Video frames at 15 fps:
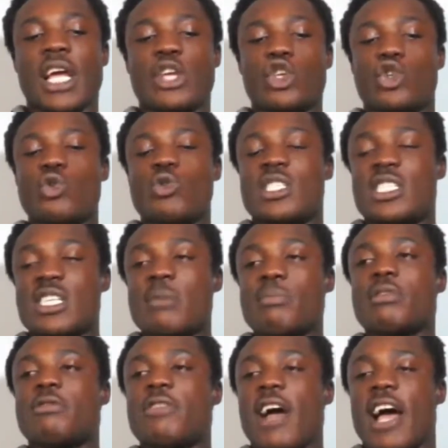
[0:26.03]
You
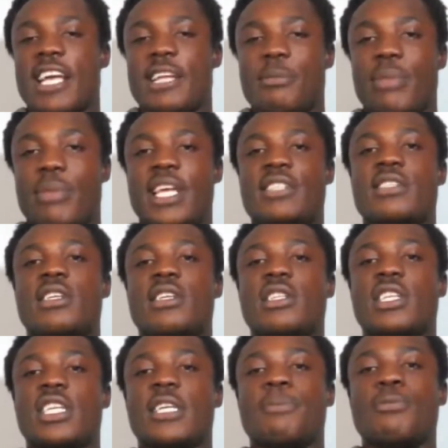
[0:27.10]
simplify
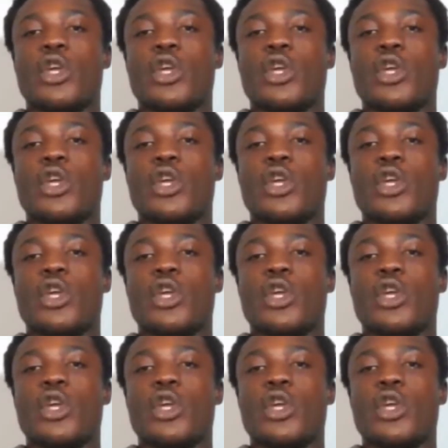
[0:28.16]
basically.